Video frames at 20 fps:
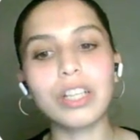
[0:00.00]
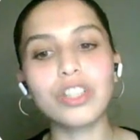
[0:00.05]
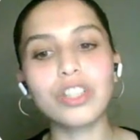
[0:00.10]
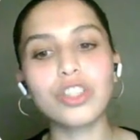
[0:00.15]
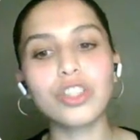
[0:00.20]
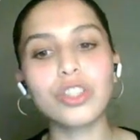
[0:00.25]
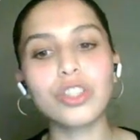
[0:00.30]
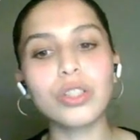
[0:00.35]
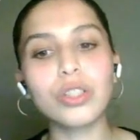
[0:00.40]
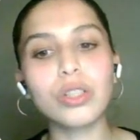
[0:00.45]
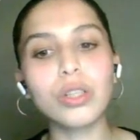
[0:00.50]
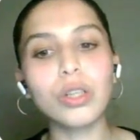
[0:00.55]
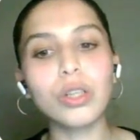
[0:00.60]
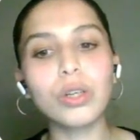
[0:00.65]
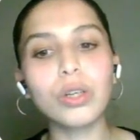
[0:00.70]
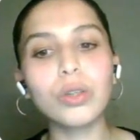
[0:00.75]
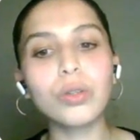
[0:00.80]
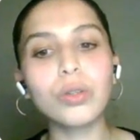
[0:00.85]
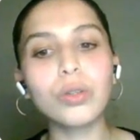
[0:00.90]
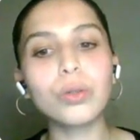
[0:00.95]
is
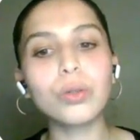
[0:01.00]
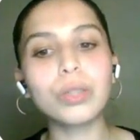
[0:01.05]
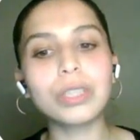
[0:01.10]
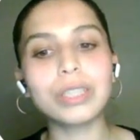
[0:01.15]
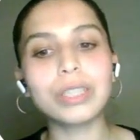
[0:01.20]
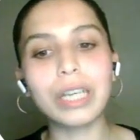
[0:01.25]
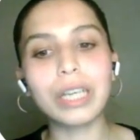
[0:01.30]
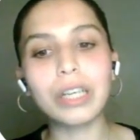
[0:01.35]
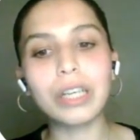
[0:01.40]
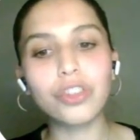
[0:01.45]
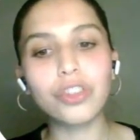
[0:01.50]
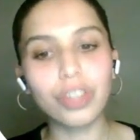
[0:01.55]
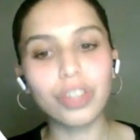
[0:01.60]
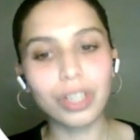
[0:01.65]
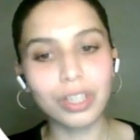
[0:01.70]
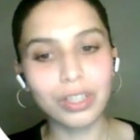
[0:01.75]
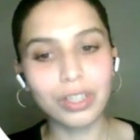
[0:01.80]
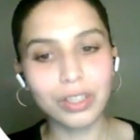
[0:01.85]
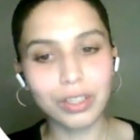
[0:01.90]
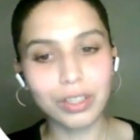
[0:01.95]
slow
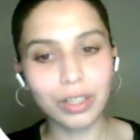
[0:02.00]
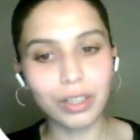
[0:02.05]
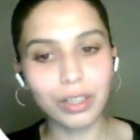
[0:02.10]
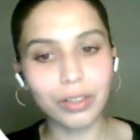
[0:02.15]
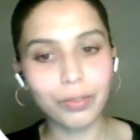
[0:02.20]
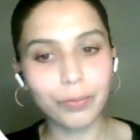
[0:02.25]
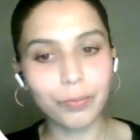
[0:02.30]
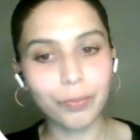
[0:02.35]
digesting.